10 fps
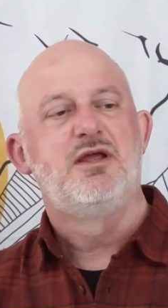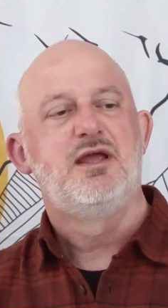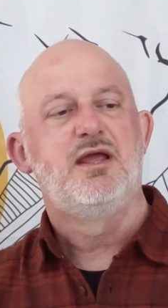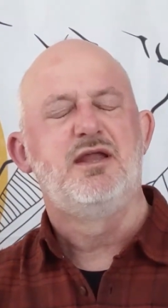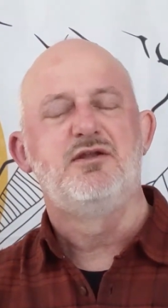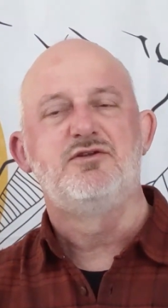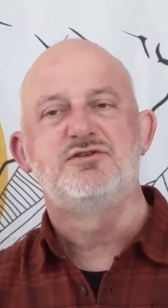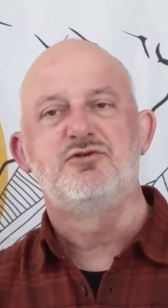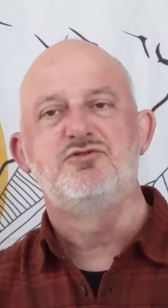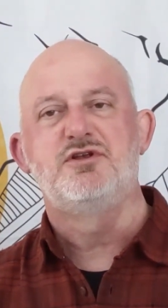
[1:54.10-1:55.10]
and
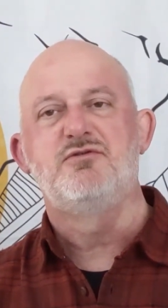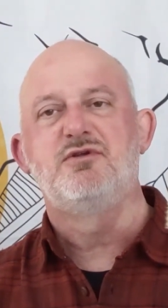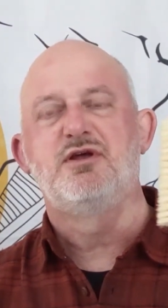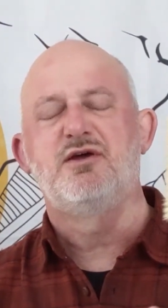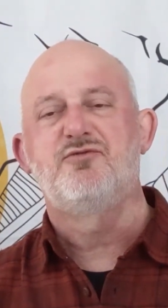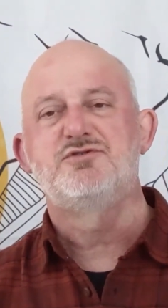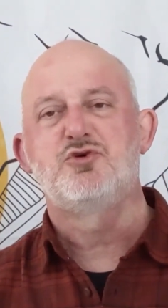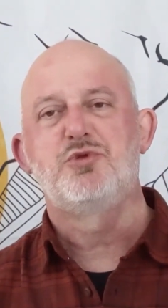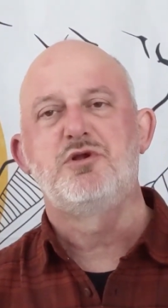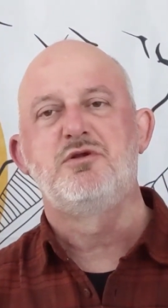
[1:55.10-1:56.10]
just use it for
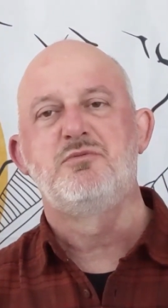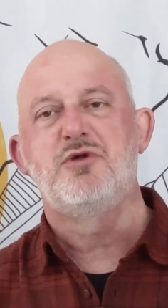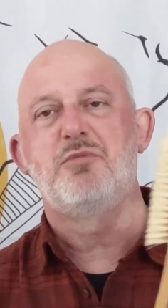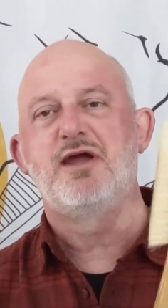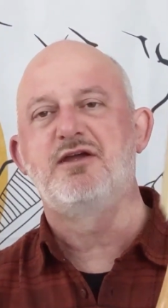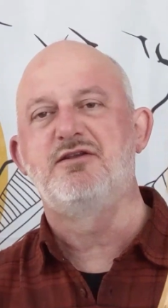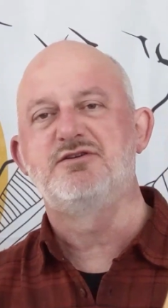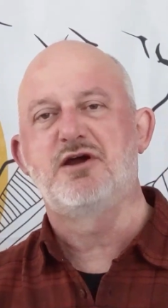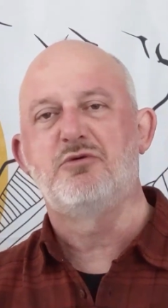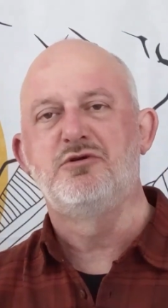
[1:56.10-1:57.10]
soaping my back in the
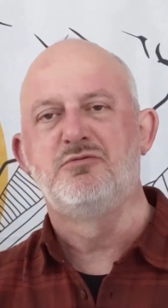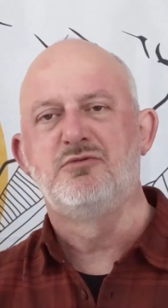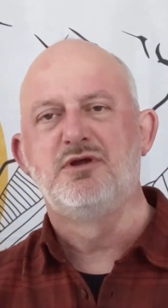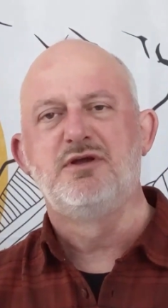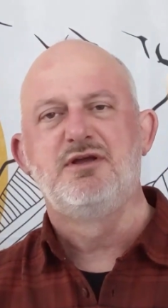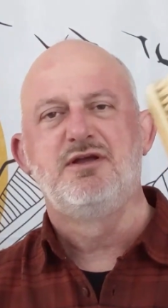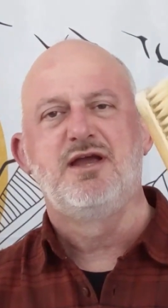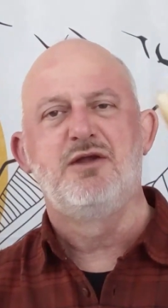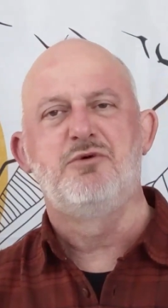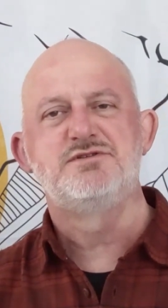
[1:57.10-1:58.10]
shower.
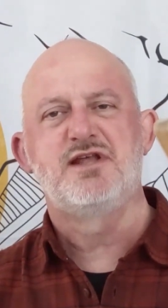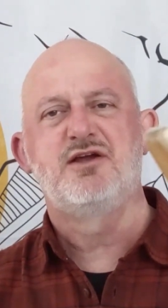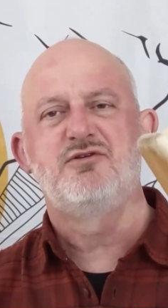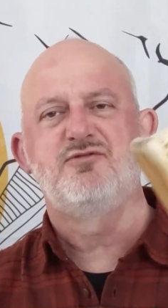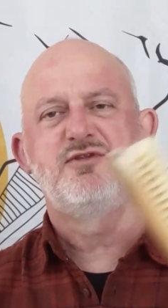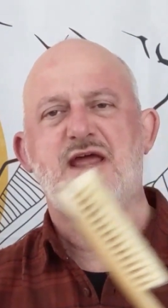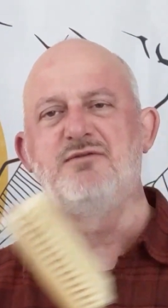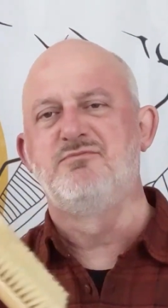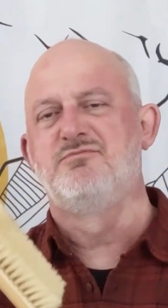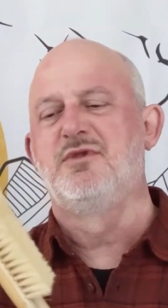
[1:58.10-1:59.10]
And it wasn't that good for that,
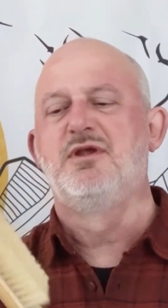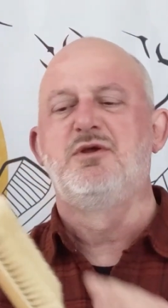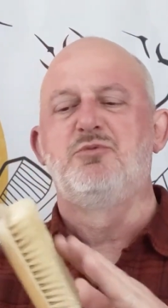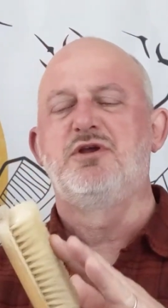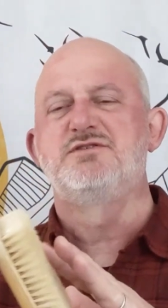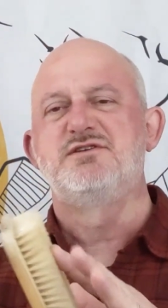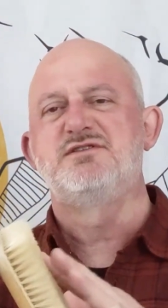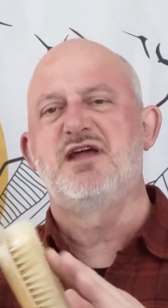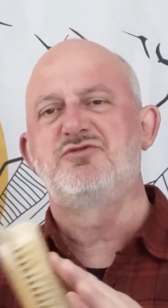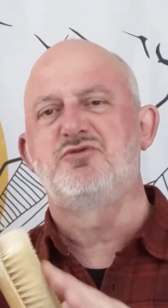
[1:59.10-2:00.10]
because these
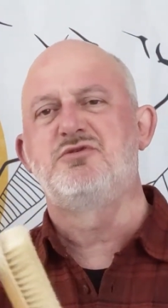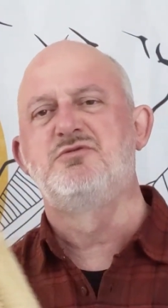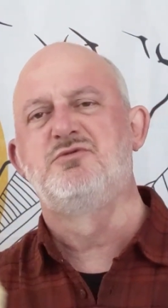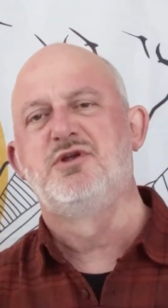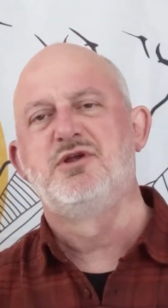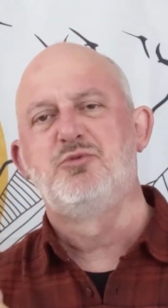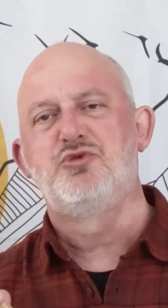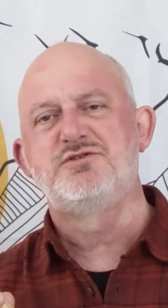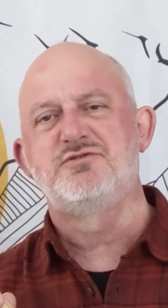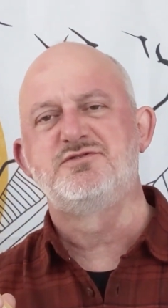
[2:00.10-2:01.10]
natural
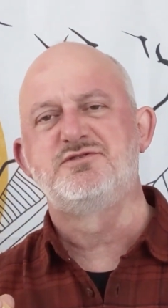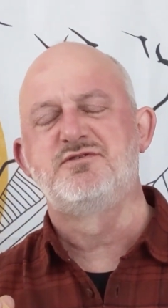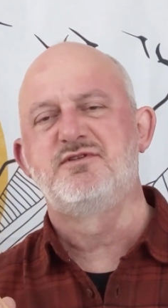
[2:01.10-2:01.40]
bristles,